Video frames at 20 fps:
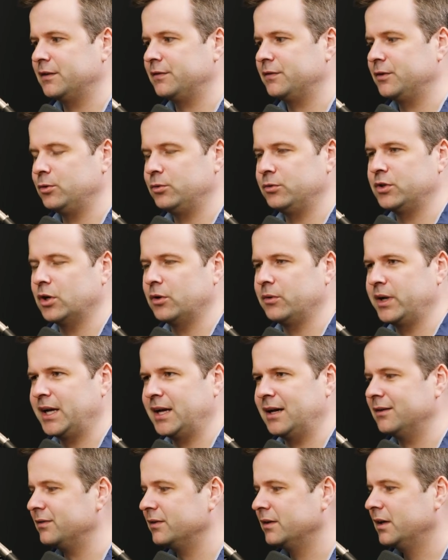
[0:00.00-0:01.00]
if you don't
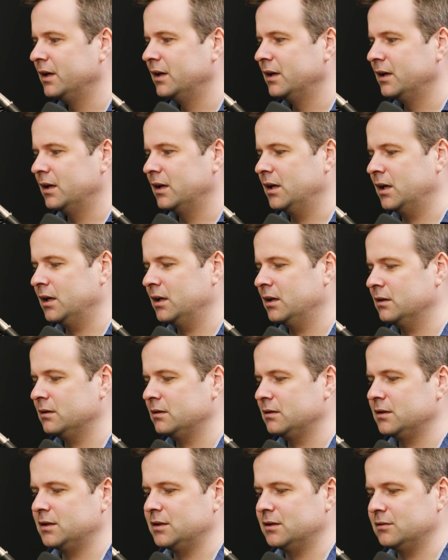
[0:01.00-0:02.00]
have, uh,
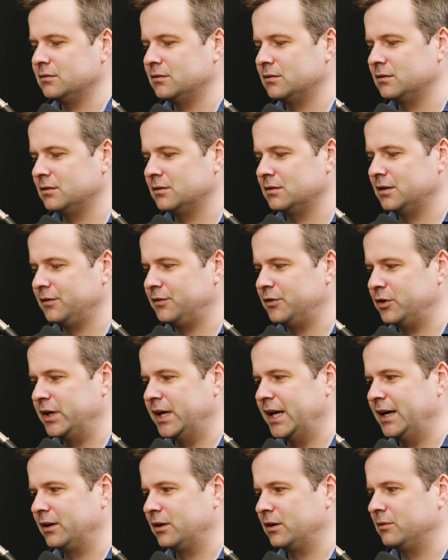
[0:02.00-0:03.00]
you know, if you're
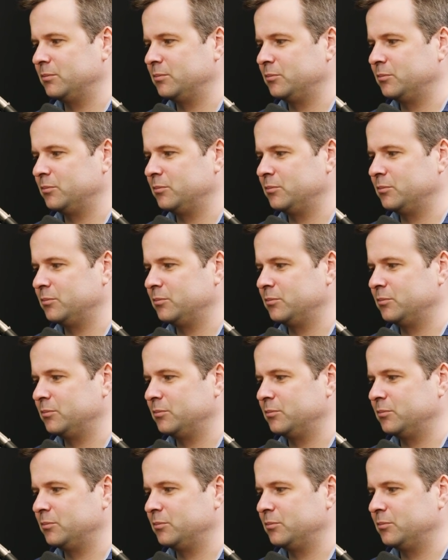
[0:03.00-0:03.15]
not a